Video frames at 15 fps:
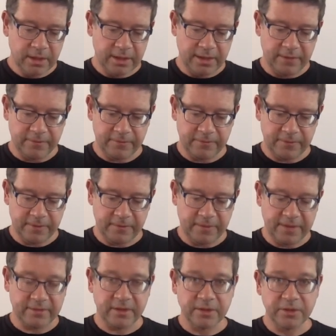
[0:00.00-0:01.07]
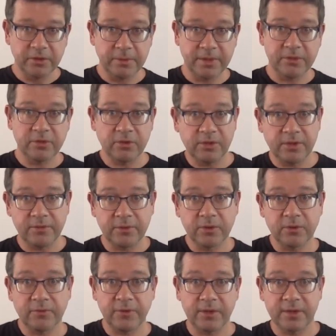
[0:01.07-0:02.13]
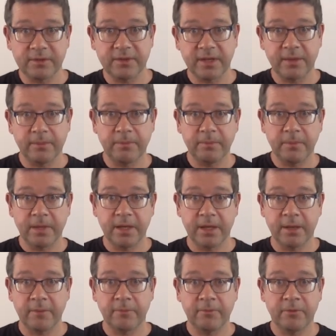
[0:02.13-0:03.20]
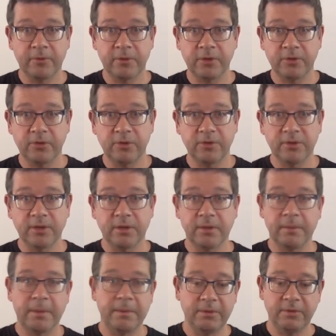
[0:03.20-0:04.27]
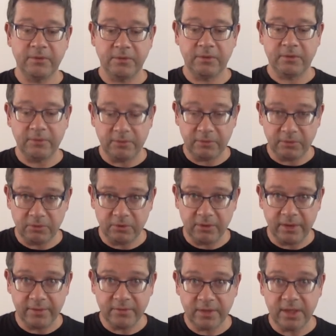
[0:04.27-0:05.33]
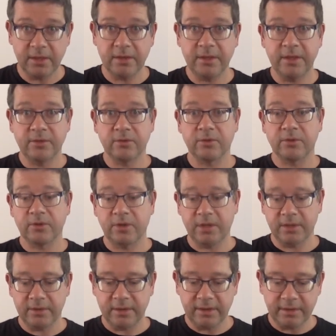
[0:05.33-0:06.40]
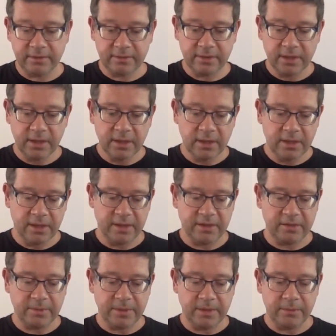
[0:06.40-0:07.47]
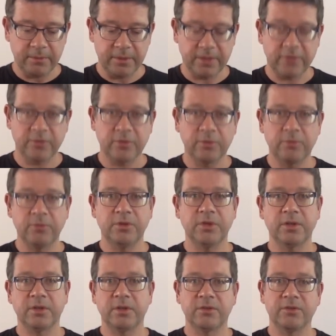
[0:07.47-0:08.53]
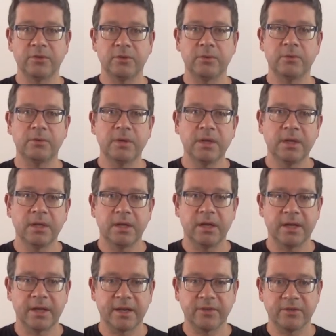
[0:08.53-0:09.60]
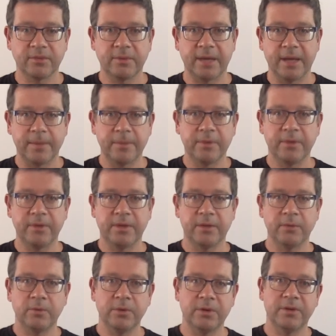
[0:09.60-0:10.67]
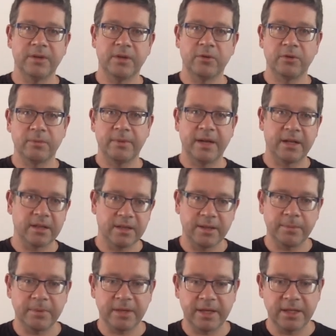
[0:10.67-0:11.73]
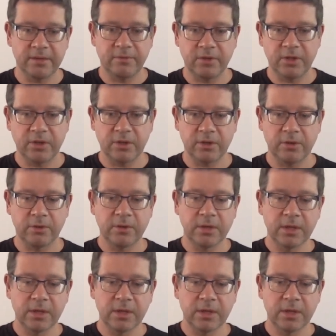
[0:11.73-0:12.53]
If that's a little bit too difficult for you to set up for each user, maybe if you do have 10 of these or 30 of these, that's a bit impractical, you can install a custom app that would automatically play the video,